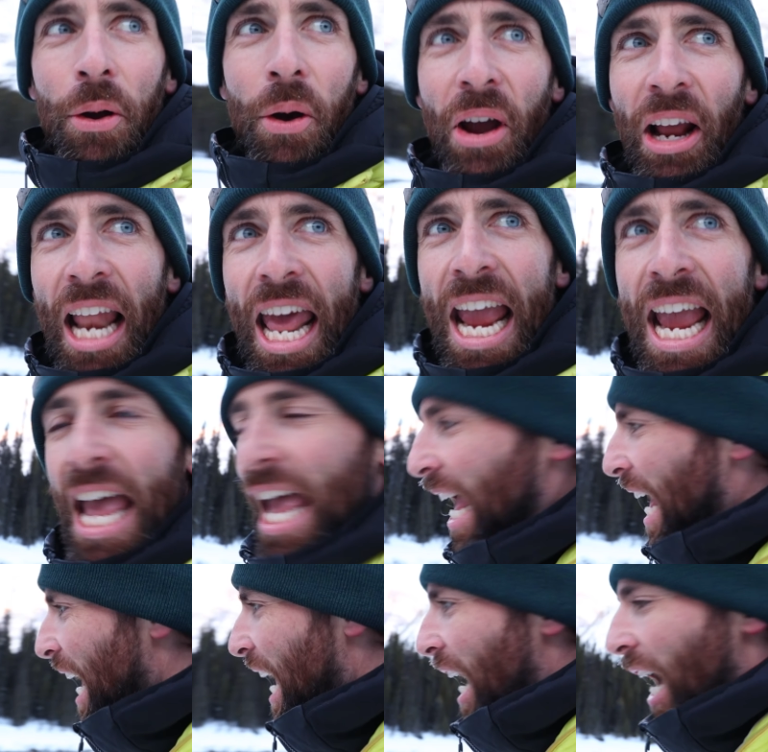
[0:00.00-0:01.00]
Annoyingly,
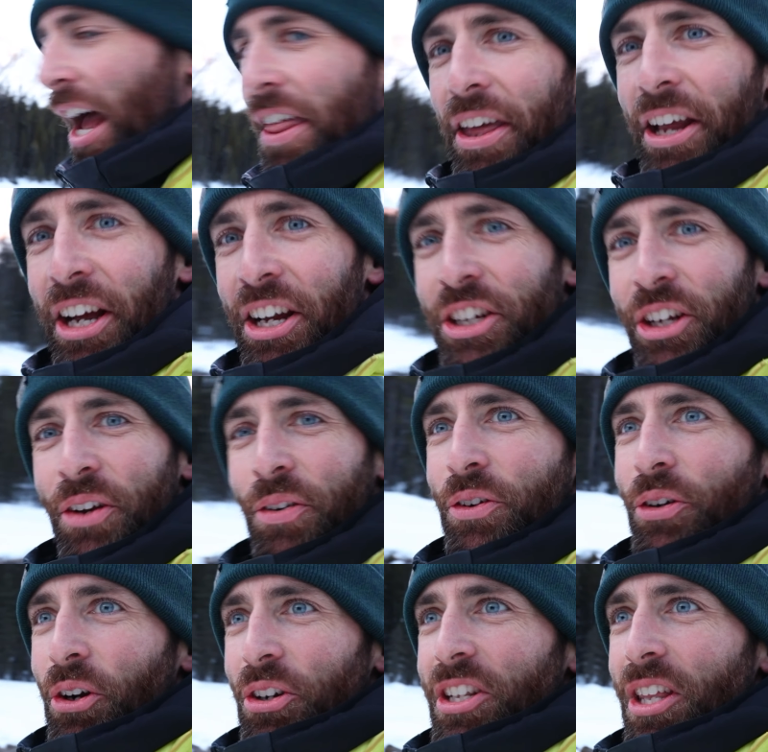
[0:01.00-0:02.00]
I think I should
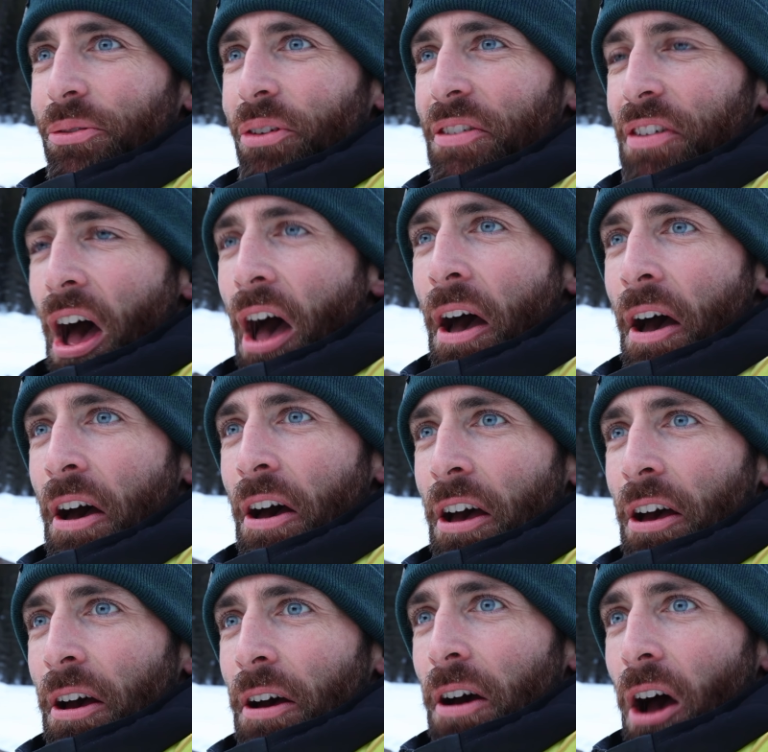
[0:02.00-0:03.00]
have crossed the river
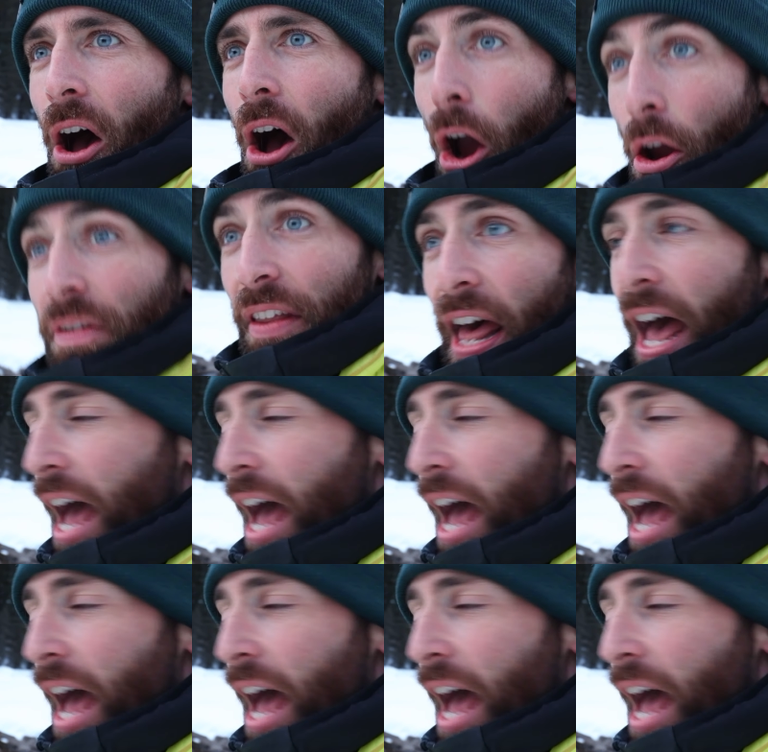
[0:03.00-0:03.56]
over